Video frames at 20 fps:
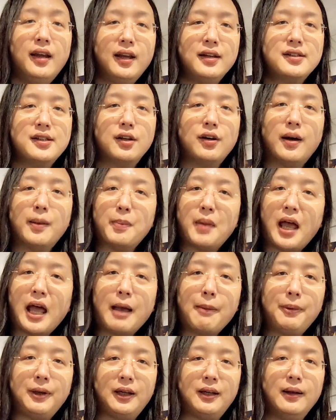And so I'm
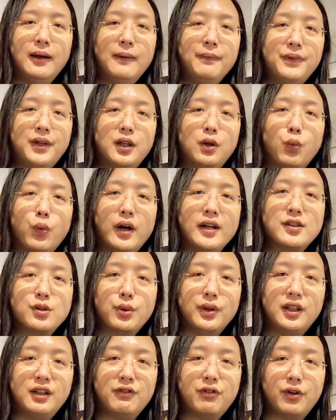happy that the
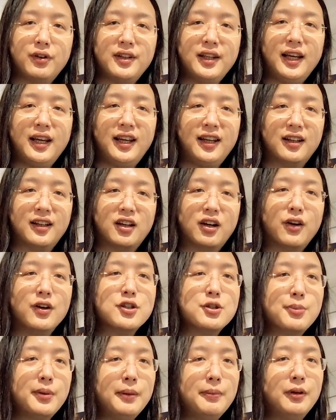WiSE24 Day
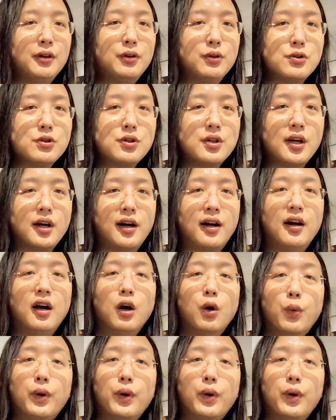encouraged people to share